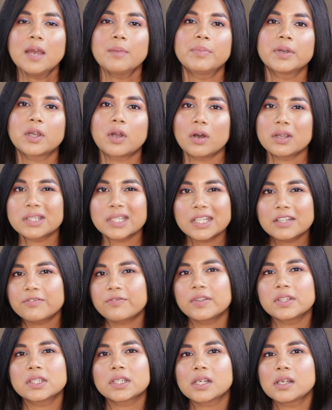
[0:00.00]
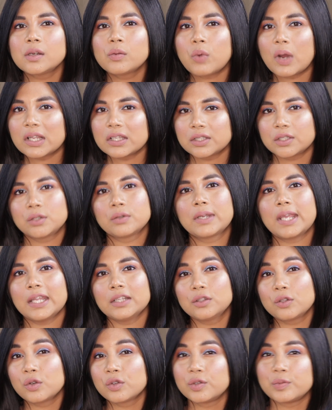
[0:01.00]
because in physical ones you
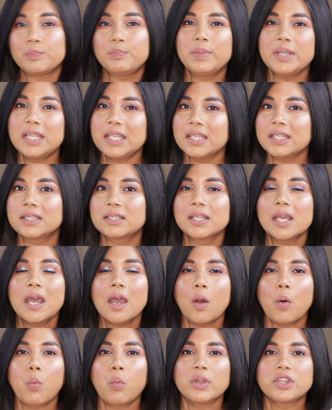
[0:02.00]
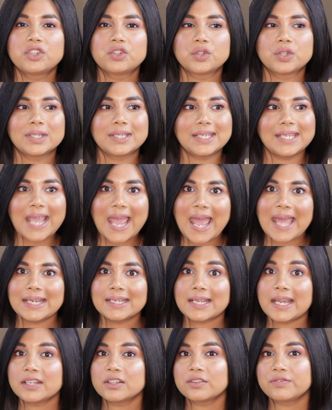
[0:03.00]
get those beads which
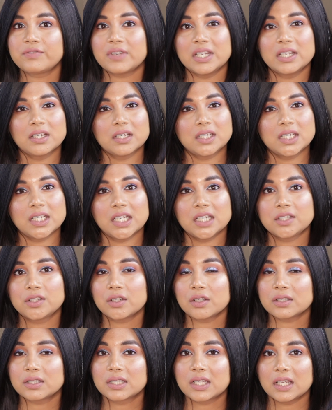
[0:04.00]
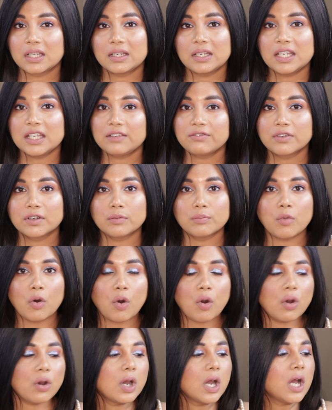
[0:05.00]
can kind of irritate your skin even
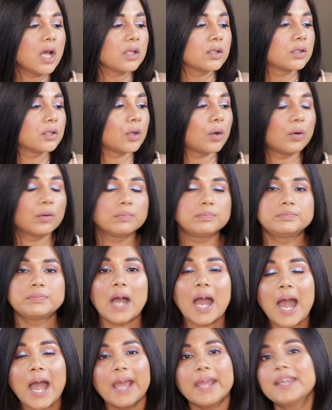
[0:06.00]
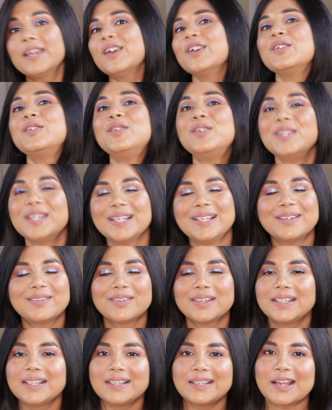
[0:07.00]
more. So I really,
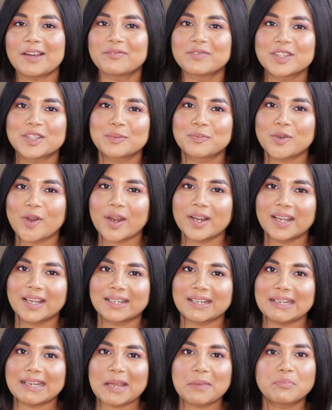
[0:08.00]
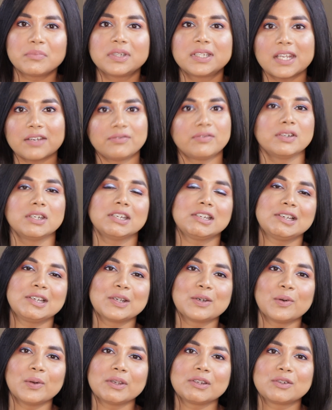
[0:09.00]
really love this product, and I'm definitely
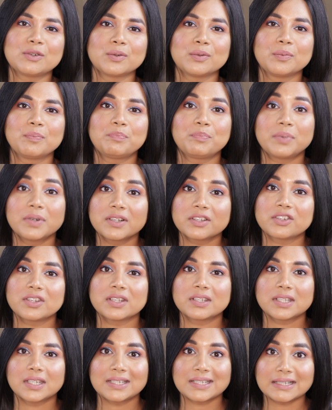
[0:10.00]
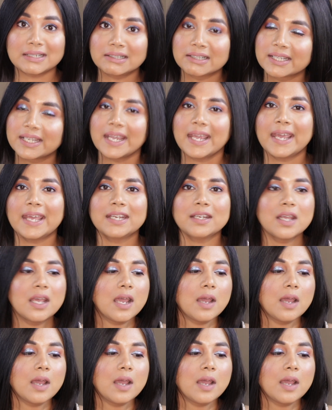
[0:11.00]
going to purchase it again,